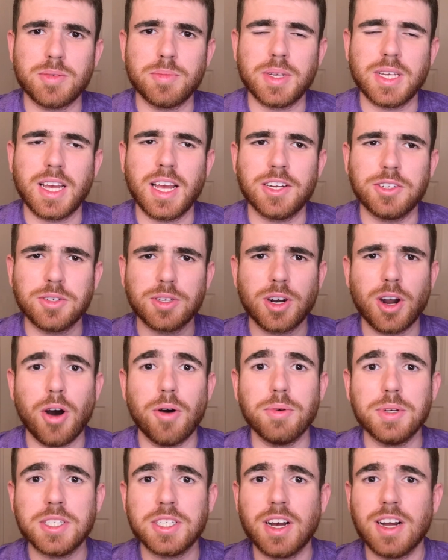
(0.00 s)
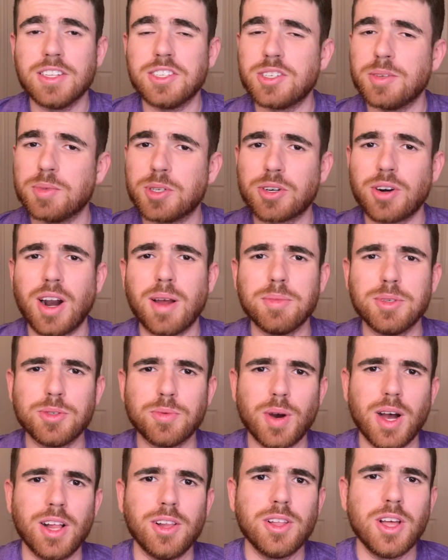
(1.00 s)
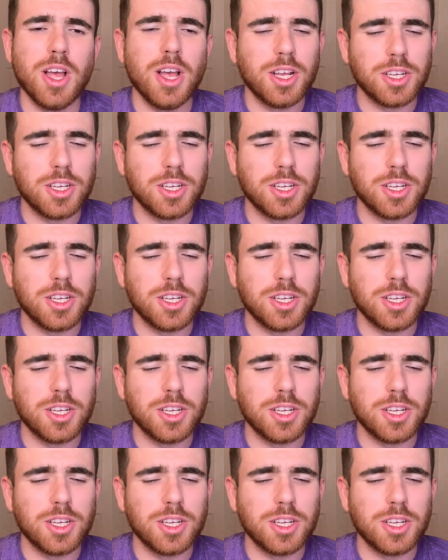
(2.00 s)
me, and you can always unsubscribe as well.